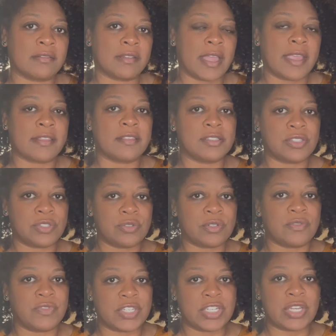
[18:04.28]
like the
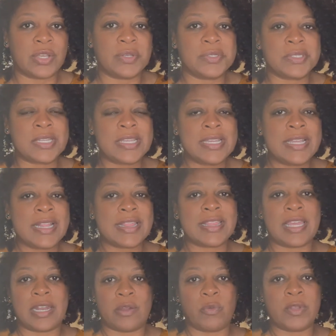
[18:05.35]
student videos,
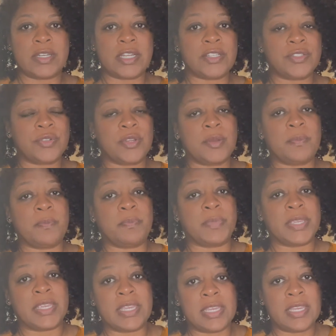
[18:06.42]
that it wouldn't necessarily
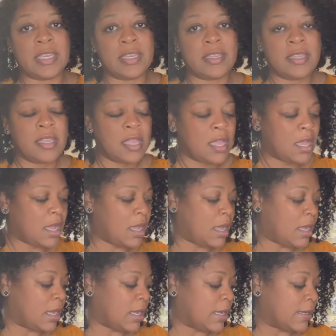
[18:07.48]
be
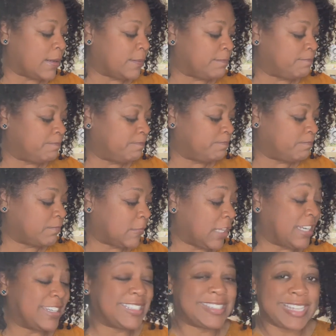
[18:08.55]
a
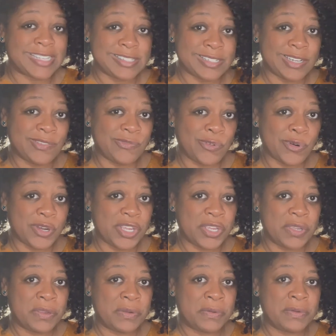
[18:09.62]
necessity for
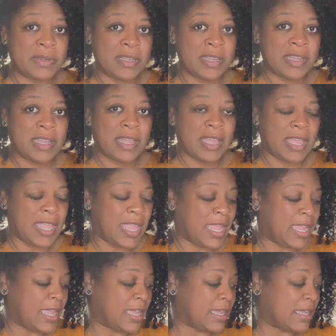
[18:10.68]
you.
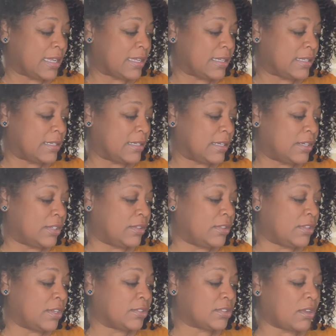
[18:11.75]
And
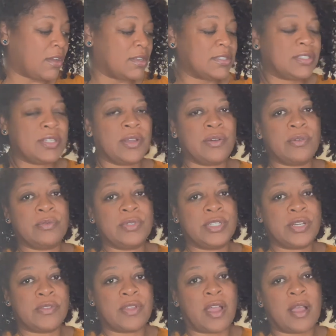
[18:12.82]
there's also, you know,
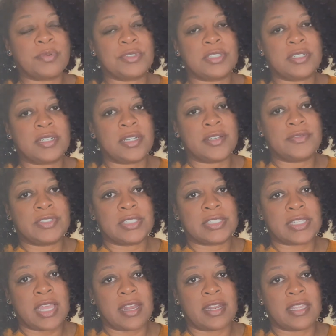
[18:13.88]
the option of just
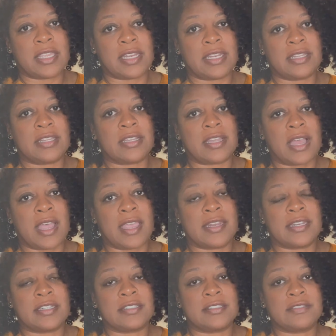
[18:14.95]
kind of getting the guide
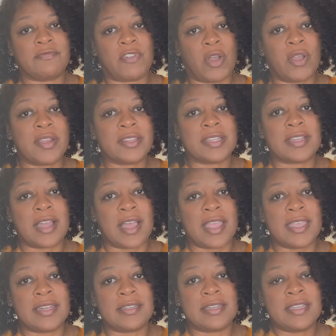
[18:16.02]
and following the
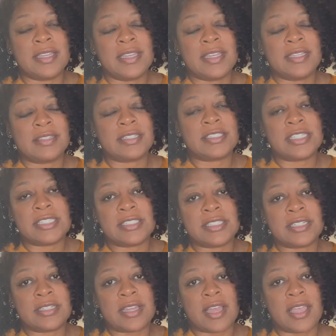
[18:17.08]
guide, the
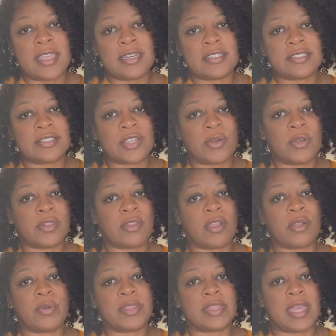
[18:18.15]
teaching guide, and just going along
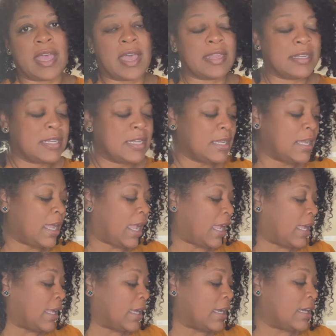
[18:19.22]
with that.
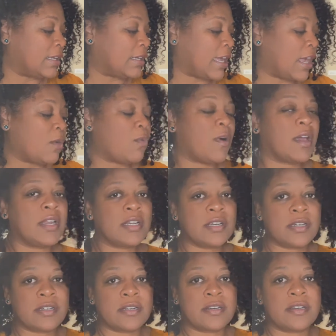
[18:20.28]
And I wanted
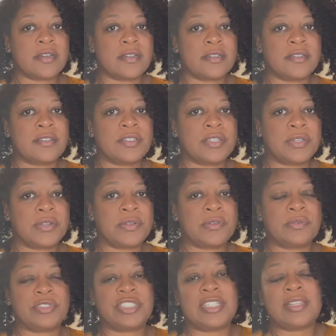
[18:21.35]
her to,
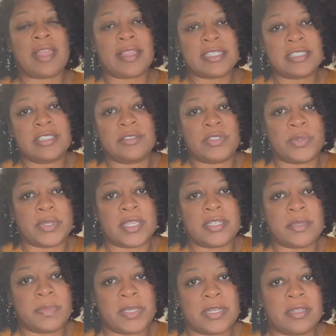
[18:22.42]
she likes doing
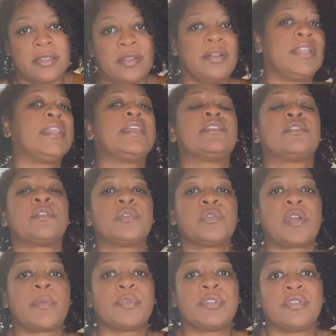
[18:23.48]
independent learning. And so there's an
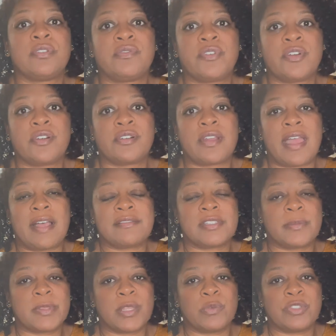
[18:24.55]
opportunity for her to have
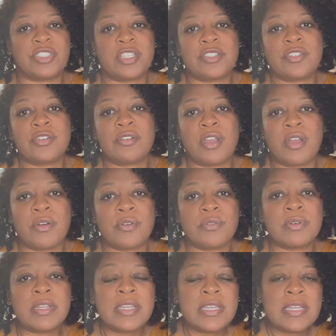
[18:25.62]
something that was just her
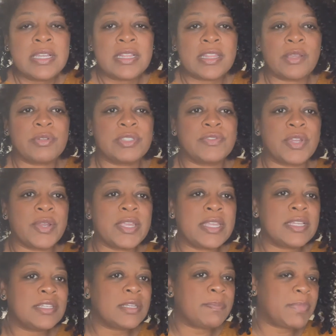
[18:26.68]
own, that was very
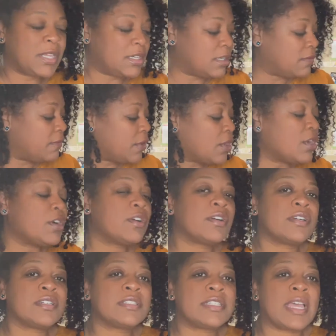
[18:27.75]
independent for
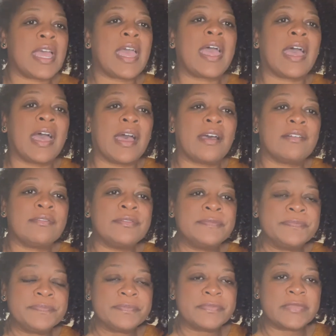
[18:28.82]
her to have.
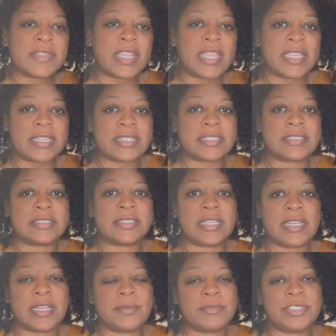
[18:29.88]

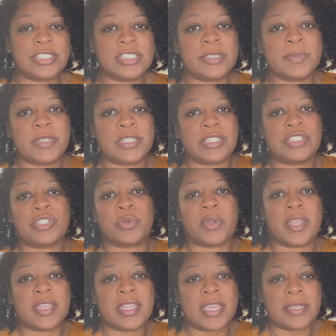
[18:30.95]
And she's been
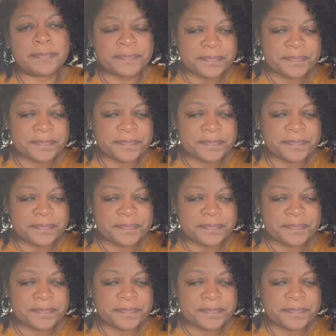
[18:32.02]
enjoying it.